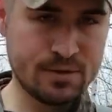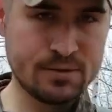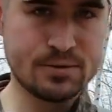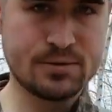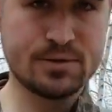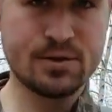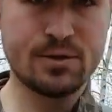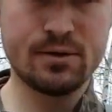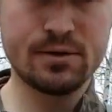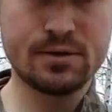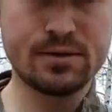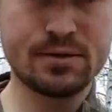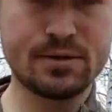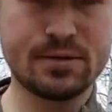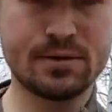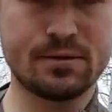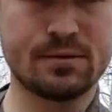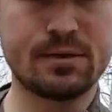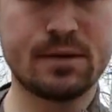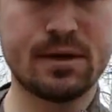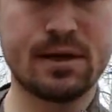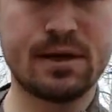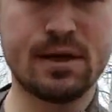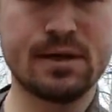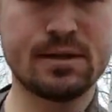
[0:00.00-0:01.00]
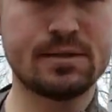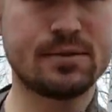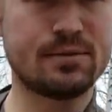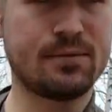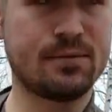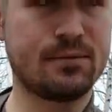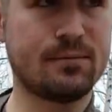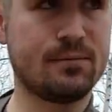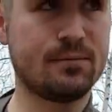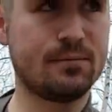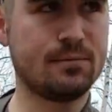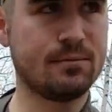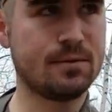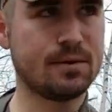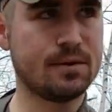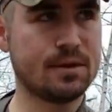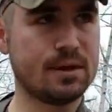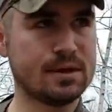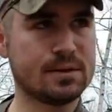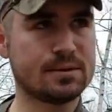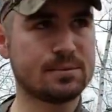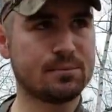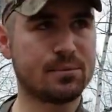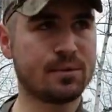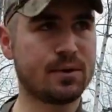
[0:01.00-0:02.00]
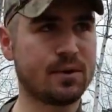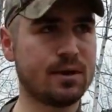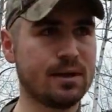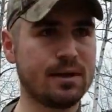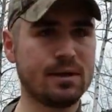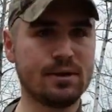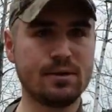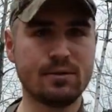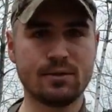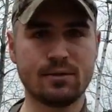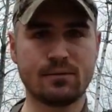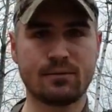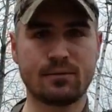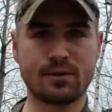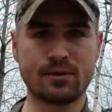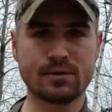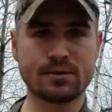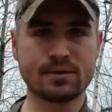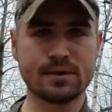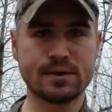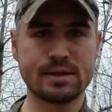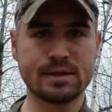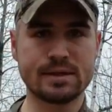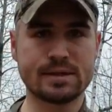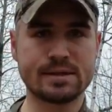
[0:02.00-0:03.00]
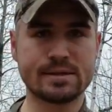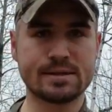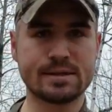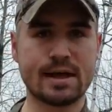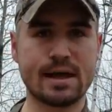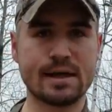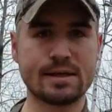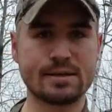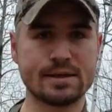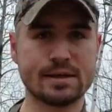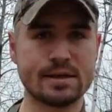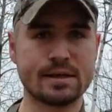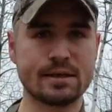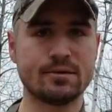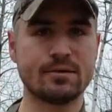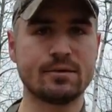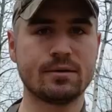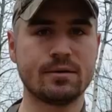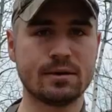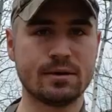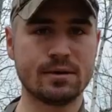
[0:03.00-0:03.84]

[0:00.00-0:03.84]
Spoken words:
So it's pretty universal in sizing.